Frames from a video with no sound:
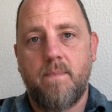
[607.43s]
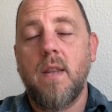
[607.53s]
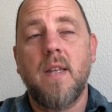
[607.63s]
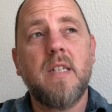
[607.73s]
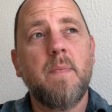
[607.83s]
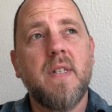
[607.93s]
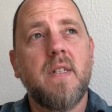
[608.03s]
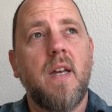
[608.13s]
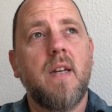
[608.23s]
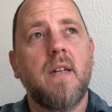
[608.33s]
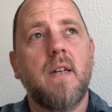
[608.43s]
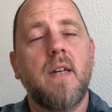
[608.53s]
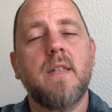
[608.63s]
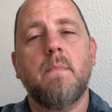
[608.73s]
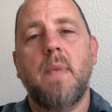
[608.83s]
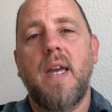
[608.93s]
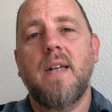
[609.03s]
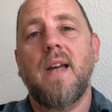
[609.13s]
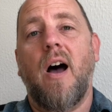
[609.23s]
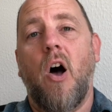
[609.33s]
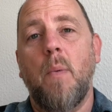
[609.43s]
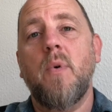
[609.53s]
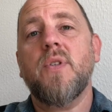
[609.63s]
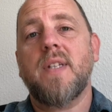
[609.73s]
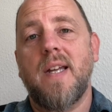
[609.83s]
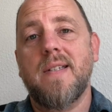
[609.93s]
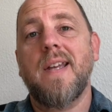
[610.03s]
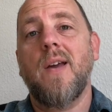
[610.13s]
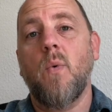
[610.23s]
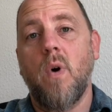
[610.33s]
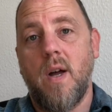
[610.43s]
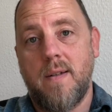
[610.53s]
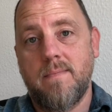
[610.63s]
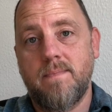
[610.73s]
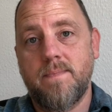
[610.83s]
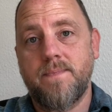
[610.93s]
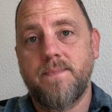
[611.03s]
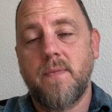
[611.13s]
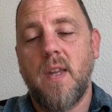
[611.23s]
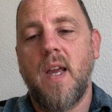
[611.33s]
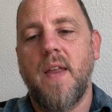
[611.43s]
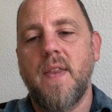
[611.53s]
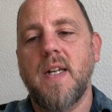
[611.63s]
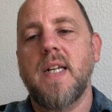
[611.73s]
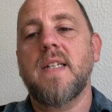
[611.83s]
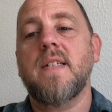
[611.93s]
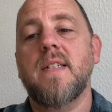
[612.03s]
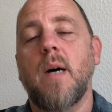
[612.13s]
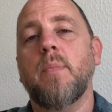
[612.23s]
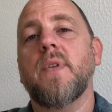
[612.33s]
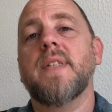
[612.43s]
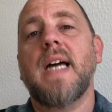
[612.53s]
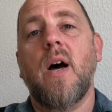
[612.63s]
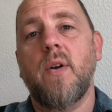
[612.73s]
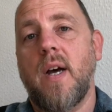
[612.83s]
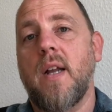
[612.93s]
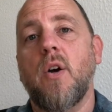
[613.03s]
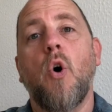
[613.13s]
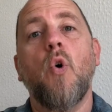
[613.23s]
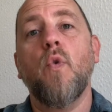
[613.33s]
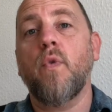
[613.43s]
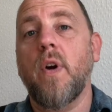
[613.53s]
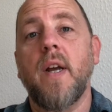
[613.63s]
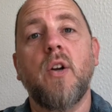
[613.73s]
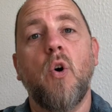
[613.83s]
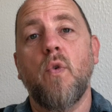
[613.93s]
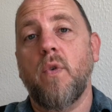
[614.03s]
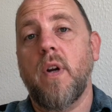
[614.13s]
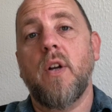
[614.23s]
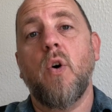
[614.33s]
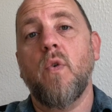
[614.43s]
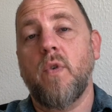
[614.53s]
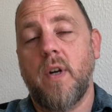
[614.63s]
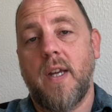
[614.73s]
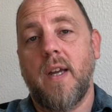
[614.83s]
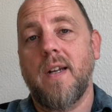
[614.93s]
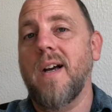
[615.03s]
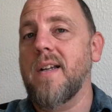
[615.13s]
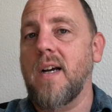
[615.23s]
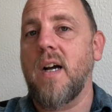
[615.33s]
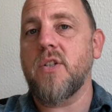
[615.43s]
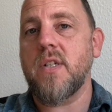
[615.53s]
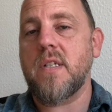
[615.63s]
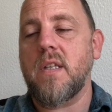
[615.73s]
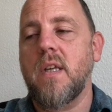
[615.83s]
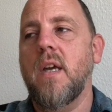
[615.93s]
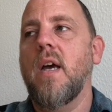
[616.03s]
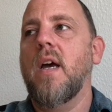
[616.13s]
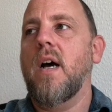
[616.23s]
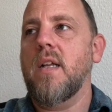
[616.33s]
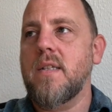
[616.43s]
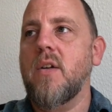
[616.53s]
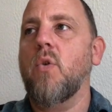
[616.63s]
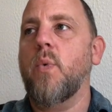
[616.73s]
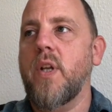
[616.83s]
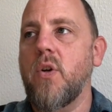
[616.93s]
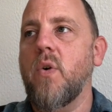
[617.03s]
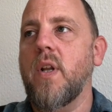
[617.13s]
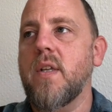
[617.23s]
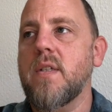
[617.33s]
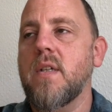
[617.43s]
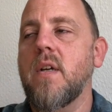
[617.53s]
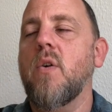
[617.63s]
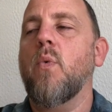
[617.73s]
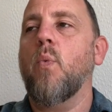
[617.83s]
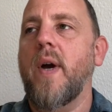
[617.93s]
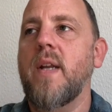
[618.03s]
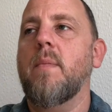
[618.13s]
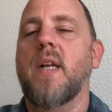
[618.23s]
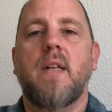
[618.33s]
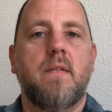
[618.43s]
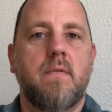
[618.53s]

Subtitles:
This mistake is made almost at day one, and then it is doubled down on over and over and over again unconsciously until we notice, wait a minute,